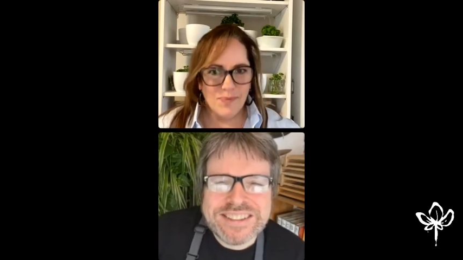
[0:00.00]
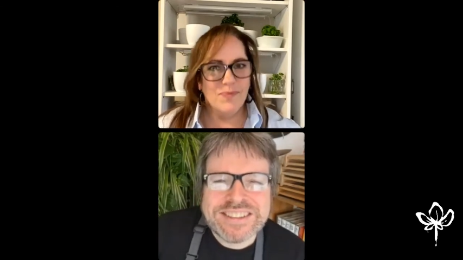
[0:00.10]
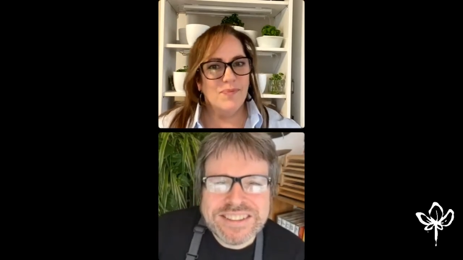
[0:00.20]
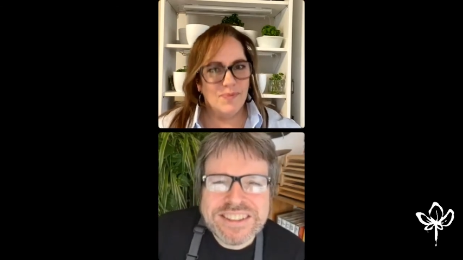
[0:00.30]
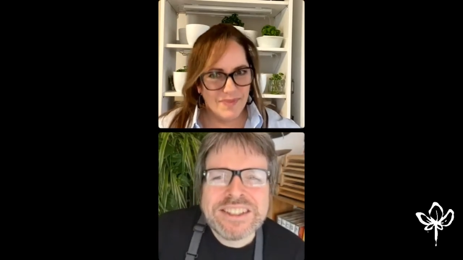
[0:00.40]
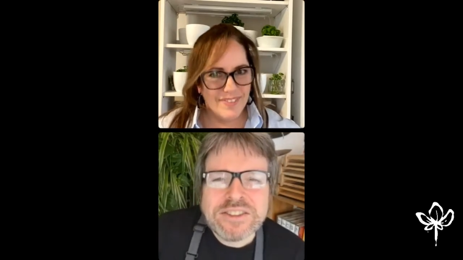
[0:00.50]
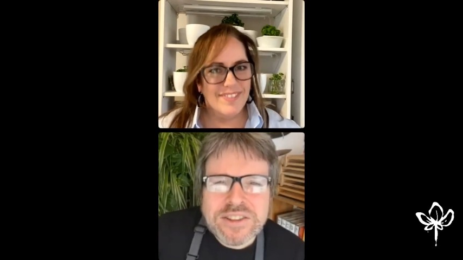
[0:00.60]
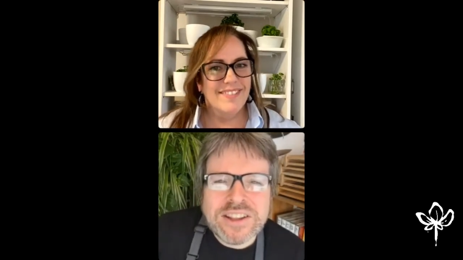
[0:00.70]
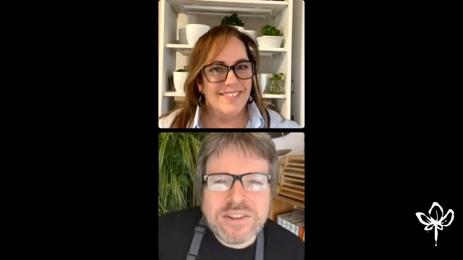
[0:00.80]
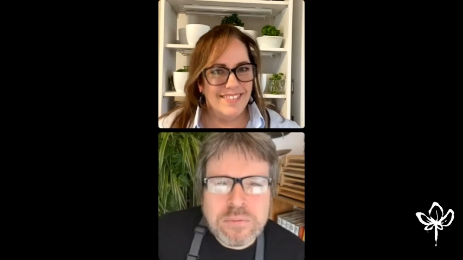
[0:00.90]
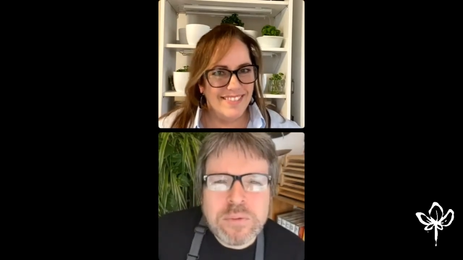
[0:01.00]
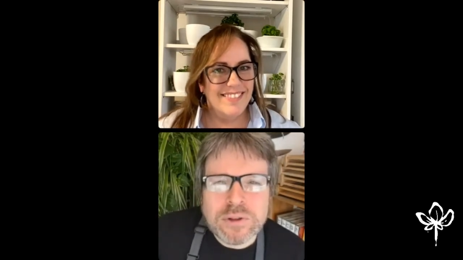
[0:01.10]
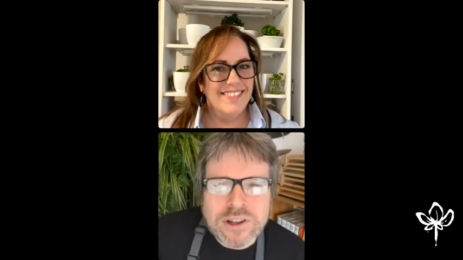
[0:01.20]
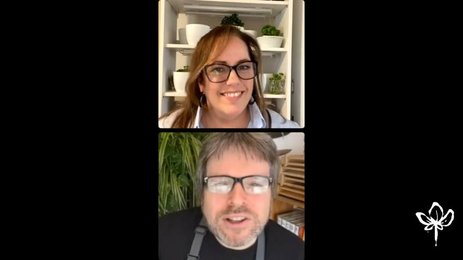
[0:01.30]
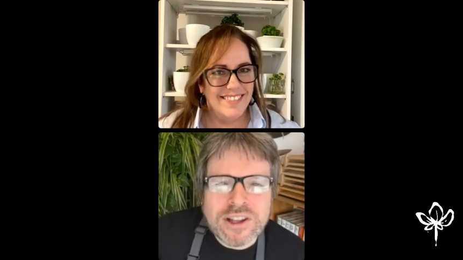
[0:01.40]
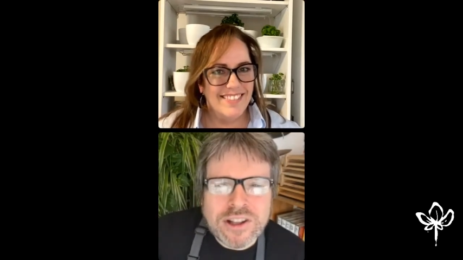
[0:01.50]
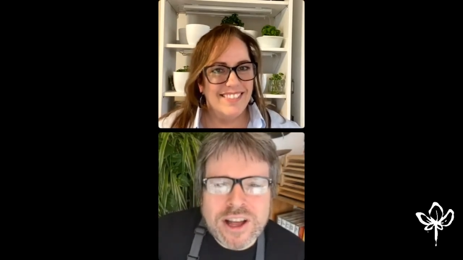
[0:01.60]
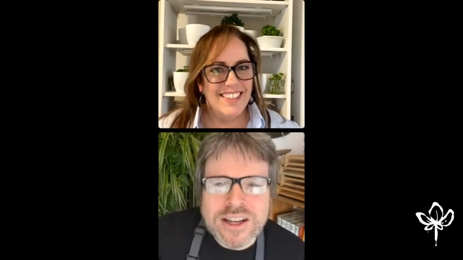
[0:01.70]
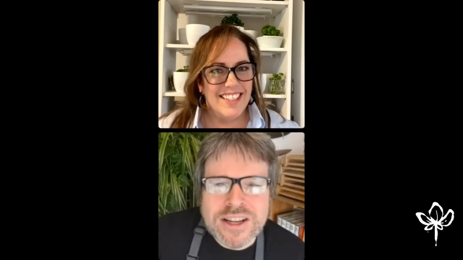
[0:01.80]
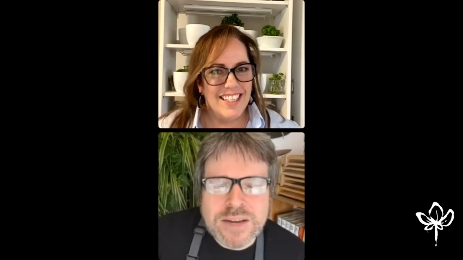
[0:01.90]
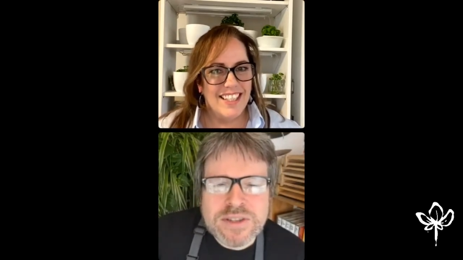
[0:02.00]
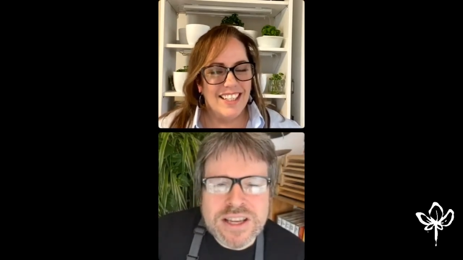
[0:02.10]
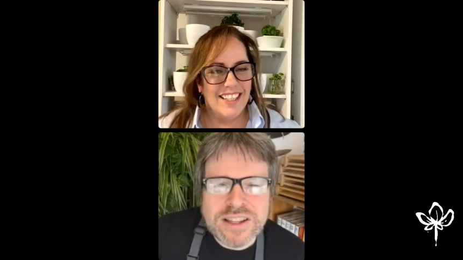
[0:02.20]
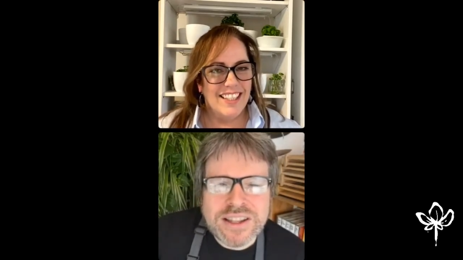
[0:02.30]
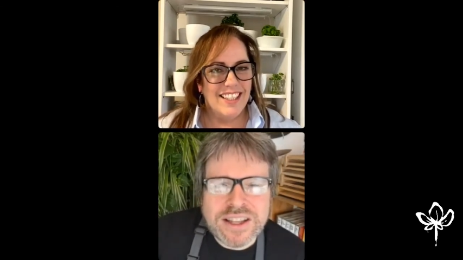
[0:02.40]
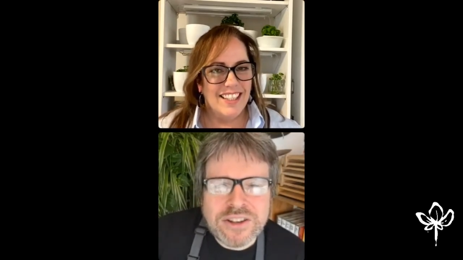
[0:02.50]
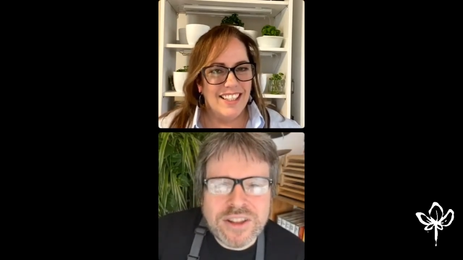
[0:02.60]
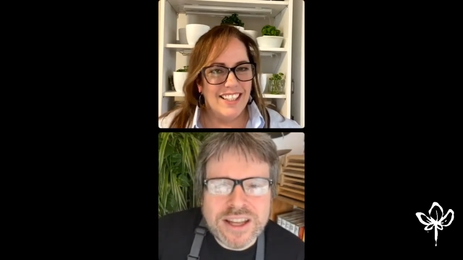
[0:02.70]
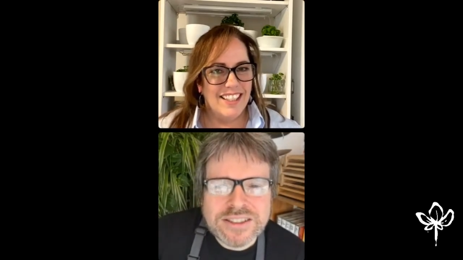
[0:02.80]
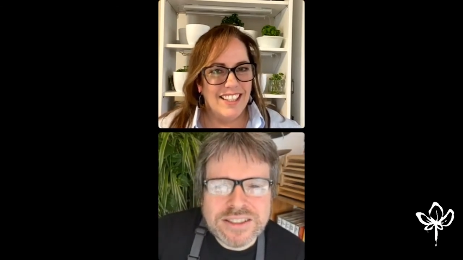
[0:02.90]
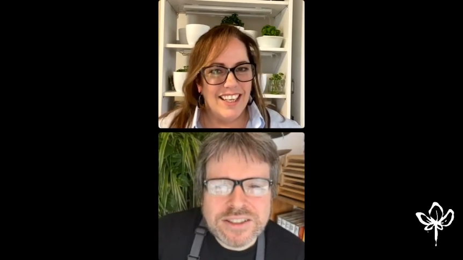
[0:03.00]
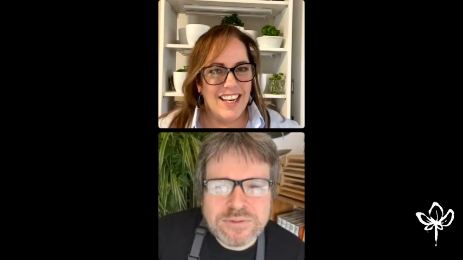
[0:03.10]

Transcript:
Speaker 1: that people a, a lot of times say that they do that. So yeah. I